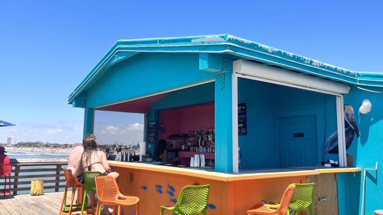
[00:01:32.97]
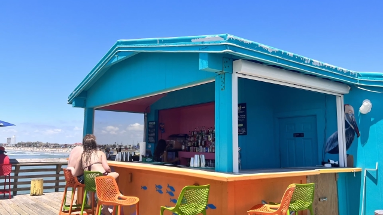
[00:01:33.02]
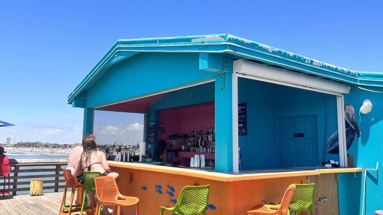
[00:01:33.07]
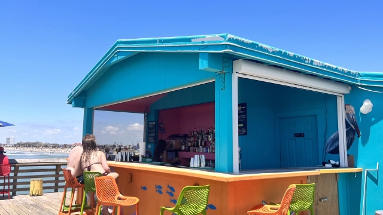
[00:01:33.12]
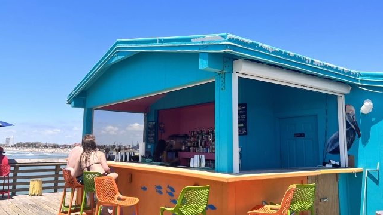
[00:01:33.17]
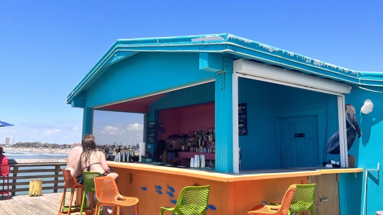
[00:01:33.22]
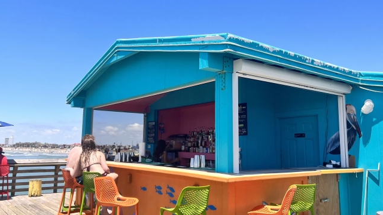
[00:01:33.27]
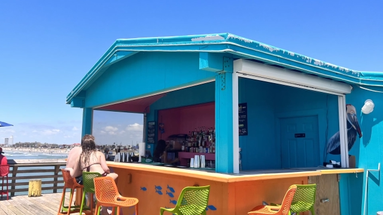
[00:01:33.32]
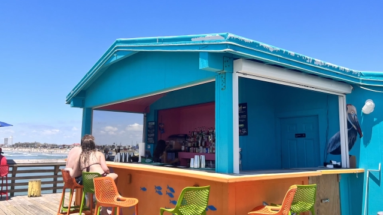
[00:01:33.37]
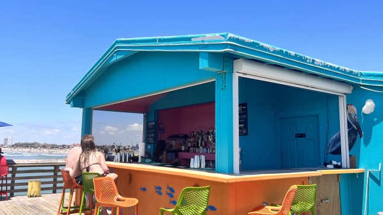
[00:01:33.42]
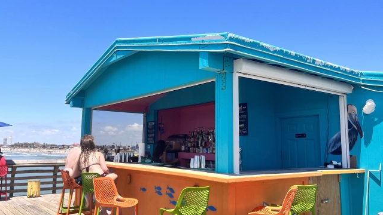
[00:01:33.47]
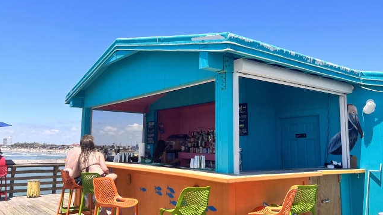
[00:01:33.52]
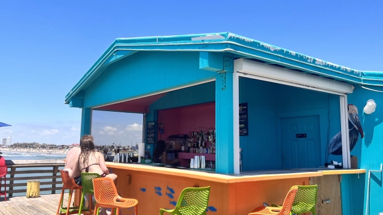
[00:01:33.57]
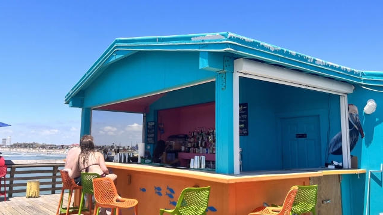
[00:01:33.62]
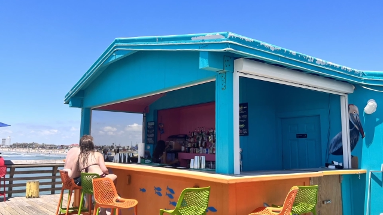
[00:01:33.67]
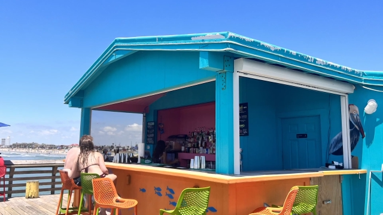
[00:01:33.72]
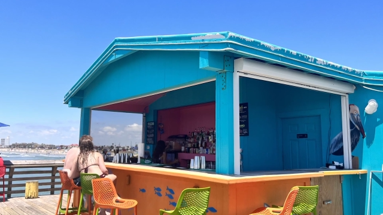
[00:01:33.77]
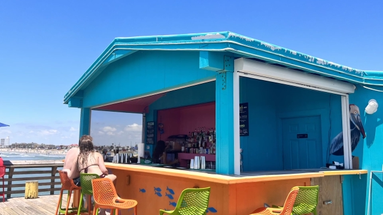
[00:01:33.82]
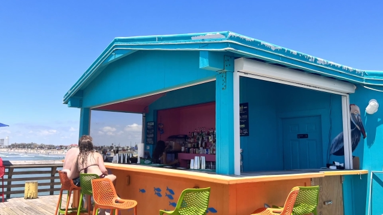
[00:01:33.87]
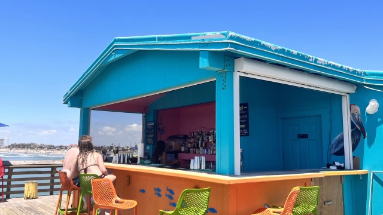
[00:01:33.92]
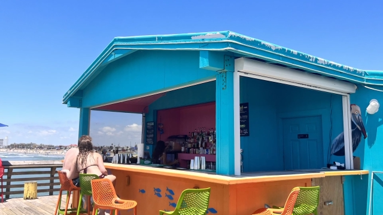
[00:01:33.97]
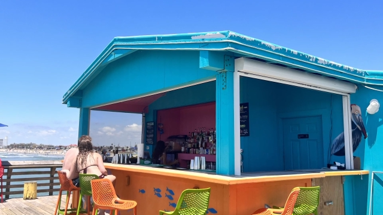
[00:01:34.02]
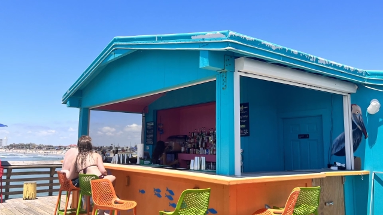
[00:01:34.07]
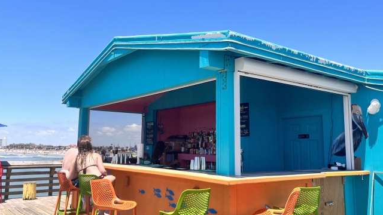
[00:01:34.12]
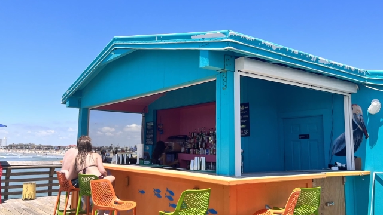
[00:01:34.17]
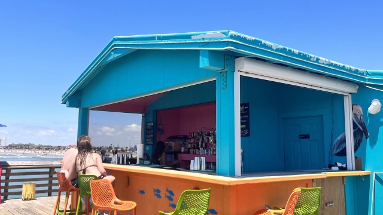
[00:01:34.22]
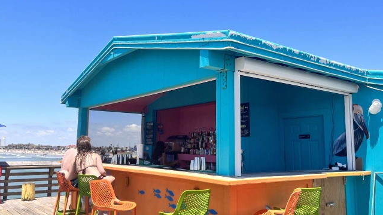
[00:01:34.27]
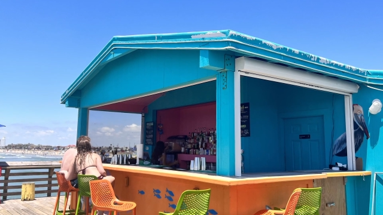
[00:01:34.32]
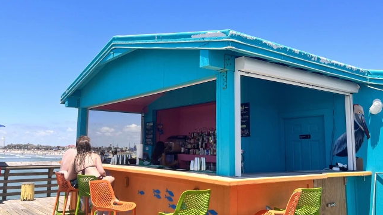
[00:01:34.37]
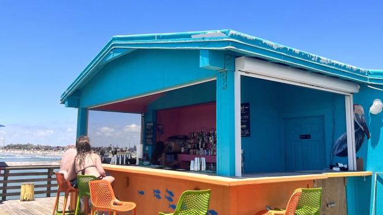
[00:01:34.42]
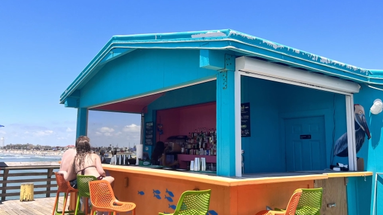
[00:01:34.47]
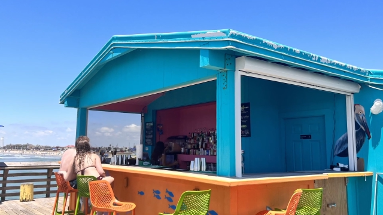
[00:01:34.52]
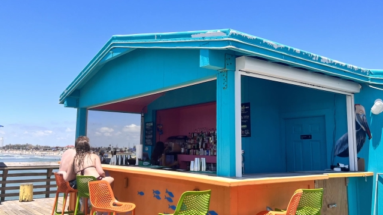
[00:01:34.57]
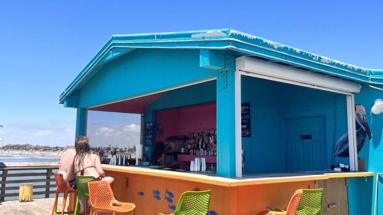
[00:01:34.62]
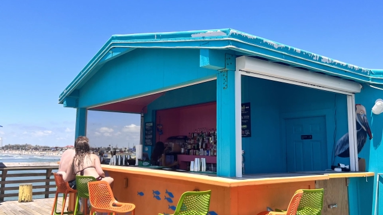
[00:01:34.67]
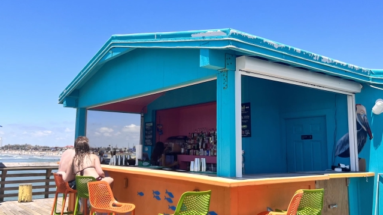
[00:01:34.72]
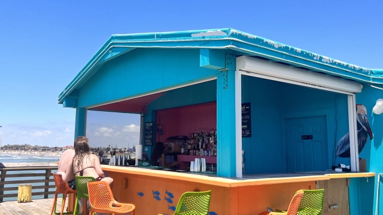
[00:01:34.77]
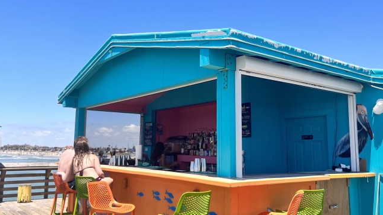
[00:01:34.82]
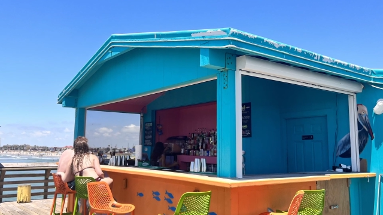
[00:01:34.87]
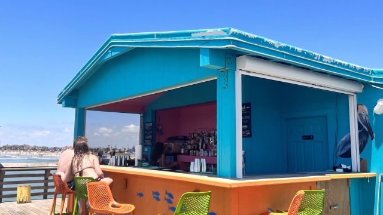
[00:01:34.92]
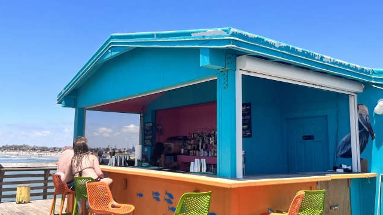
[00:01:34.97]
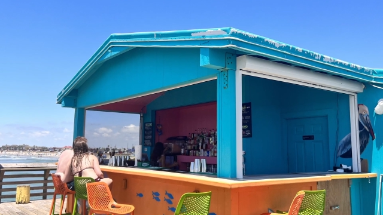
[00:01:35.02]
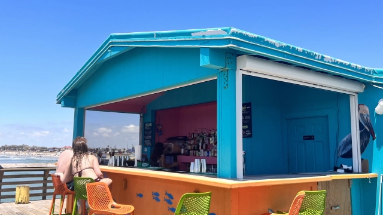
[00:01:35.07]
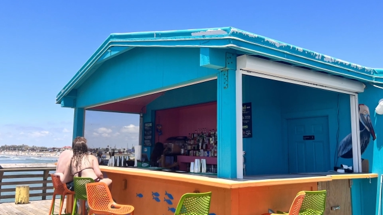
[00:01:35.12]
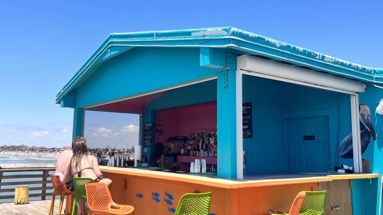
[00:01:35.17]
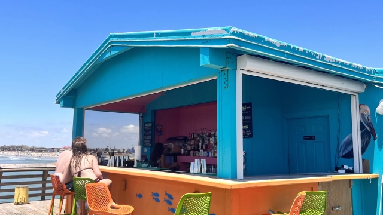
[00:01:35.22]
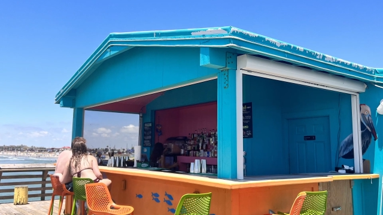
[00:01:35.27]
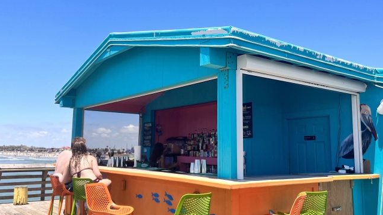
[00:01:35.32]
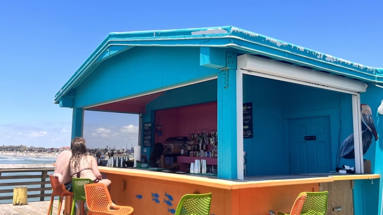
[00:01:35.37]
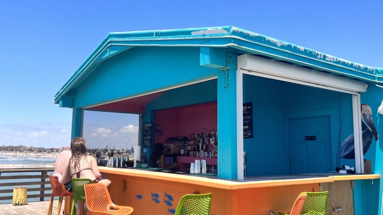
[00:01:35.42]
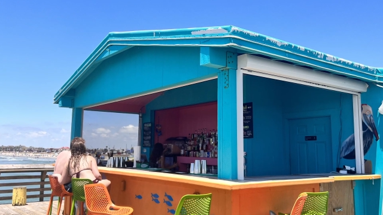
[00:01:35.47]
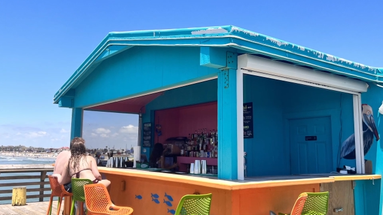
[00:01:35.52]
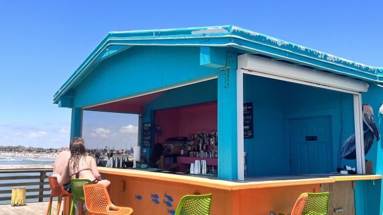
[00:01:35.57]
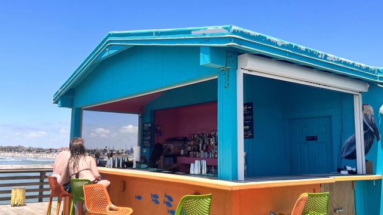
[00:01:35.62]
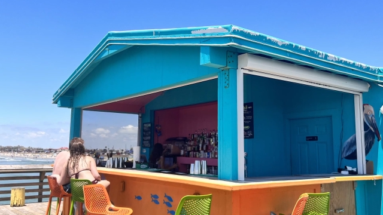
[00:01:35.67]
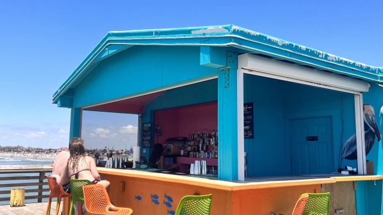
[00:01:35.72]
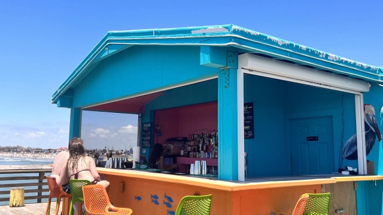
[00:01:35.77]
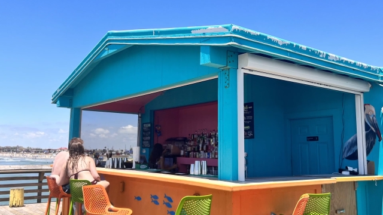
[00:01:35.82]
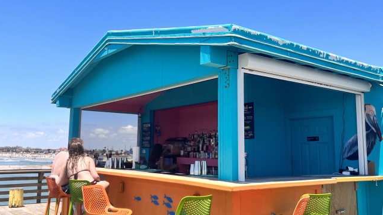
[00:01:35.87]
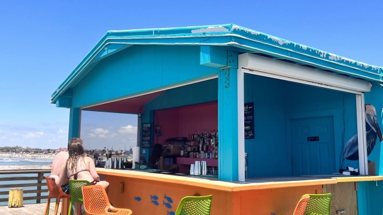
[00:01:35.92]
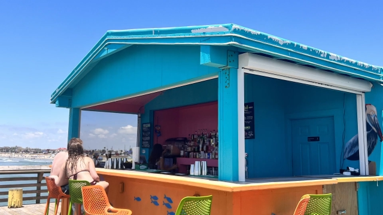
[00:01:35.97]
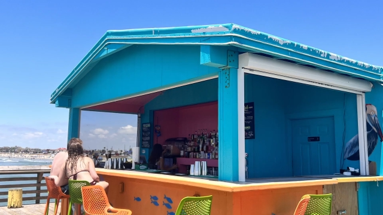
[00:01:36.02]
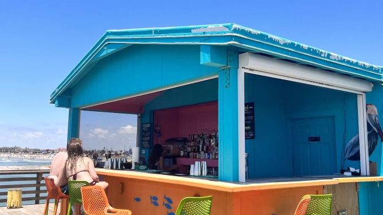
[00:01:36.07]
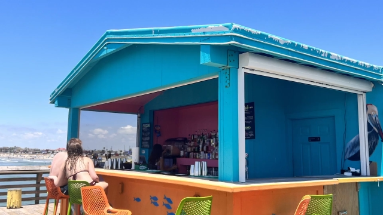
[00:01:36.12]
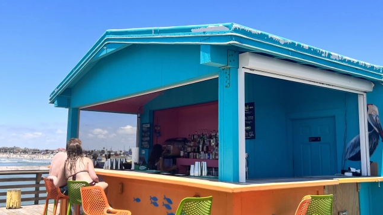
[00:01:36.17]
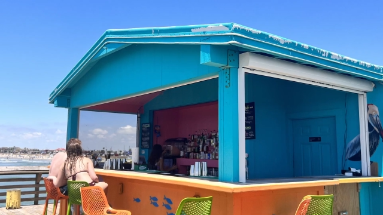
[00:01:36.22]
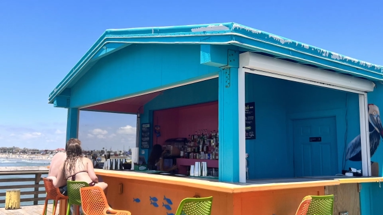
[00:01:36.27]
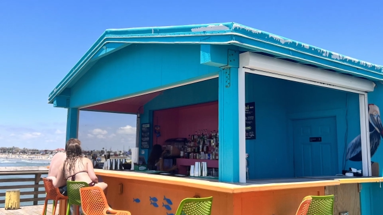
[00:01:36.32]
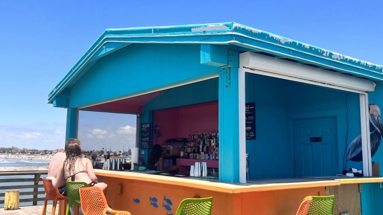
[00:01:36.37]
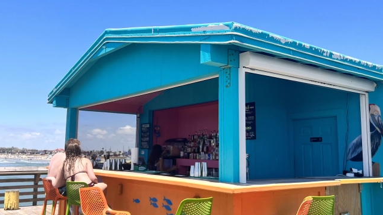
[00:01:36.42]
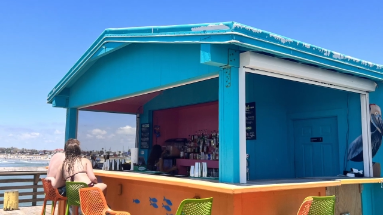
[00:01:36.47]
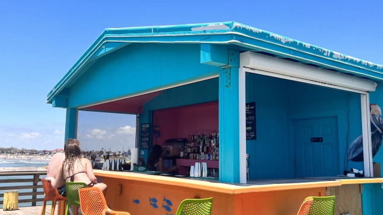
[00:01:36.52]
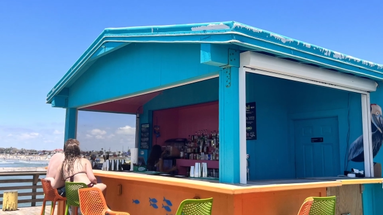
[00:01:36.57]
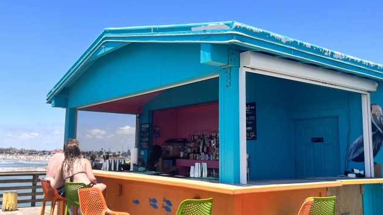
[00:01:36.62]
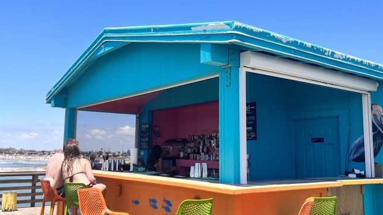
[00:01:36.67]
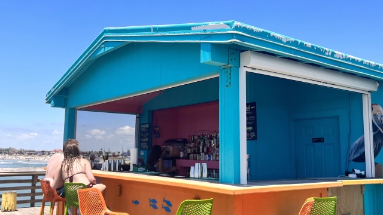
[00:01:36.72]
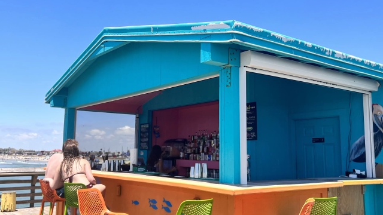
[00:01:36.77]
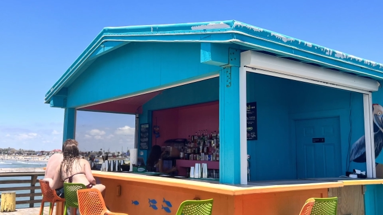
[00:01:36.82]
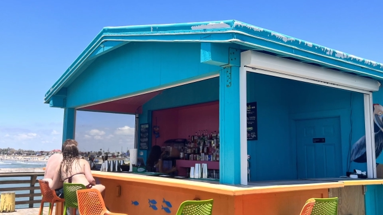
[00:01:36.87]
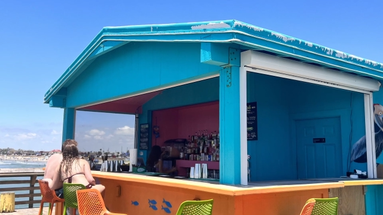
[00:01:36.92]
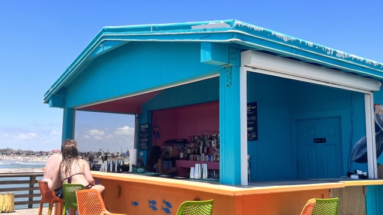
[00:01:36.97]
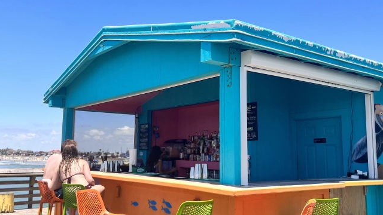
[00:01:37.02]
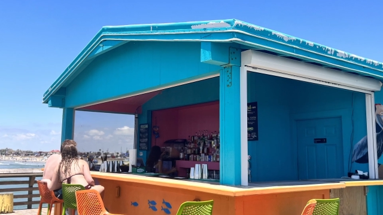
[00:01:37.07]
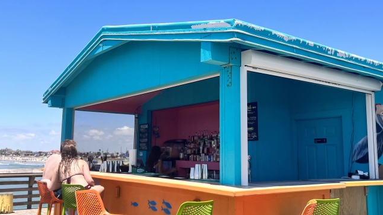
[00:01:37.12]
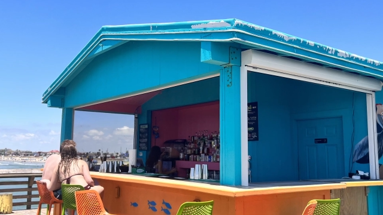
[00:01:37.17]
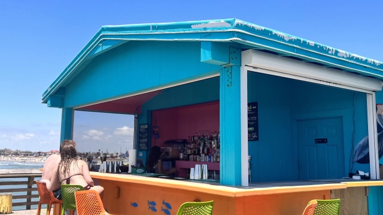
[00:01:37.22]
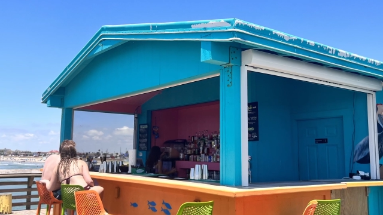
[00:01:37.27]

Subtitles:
[unreadable: no face in view]